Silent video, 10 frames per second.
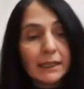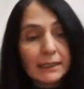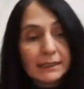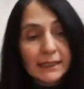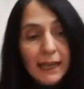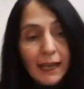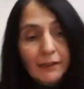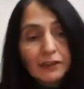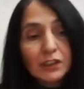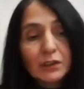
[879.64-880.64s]
is
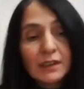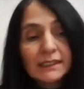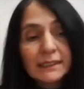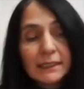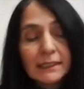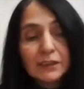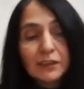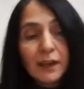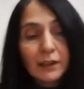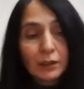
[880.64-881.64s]
after the
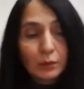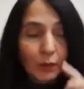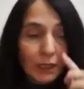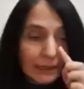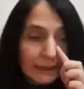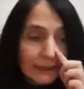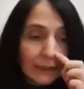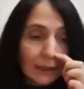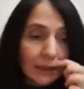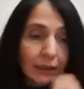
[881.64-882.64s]
ceasefire was
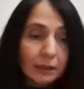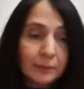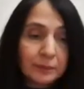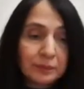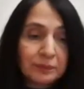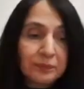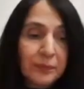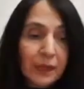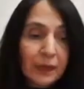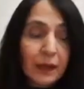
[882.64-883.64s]

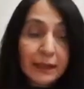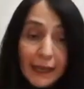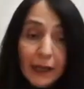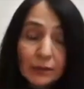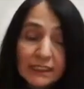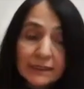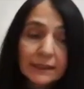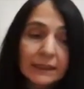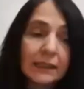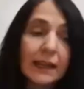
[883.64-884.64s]
announced
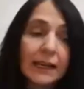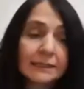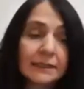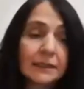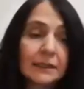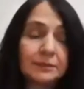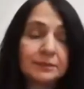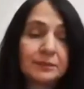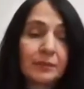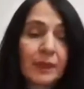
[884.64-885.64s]
in Gaza,
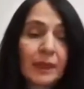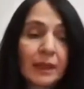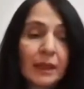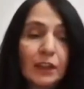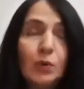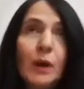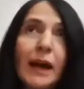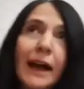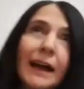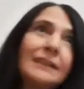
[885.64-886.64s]

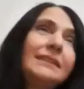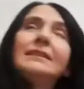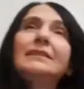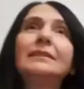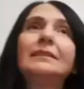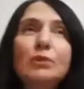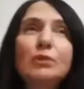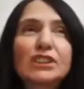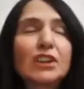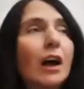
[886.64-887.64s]
you
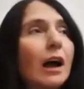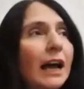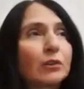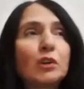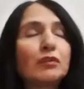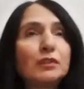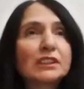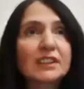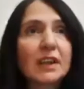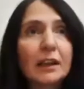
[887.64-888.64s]
saw, I don't know if you
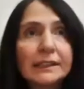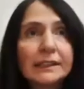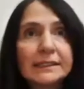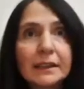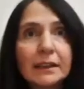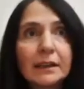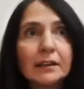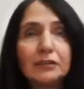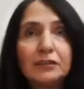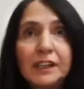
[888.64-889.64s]
saw these
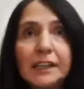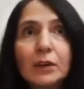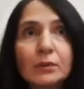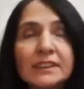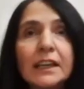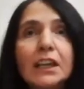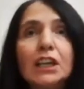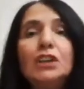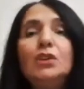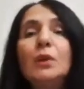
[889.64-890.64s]
videos,
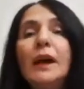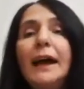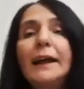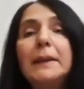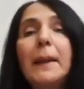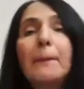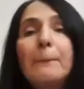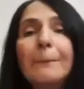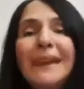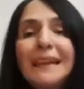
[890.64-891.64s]
you had
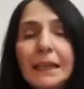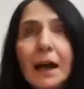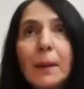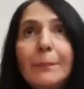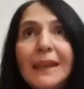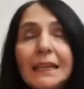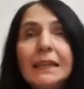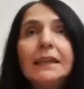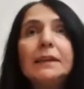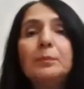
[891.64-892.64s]
a
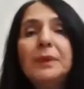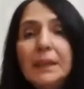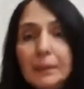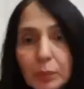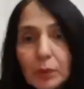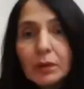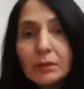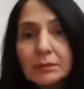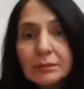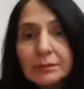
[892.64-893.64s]
million people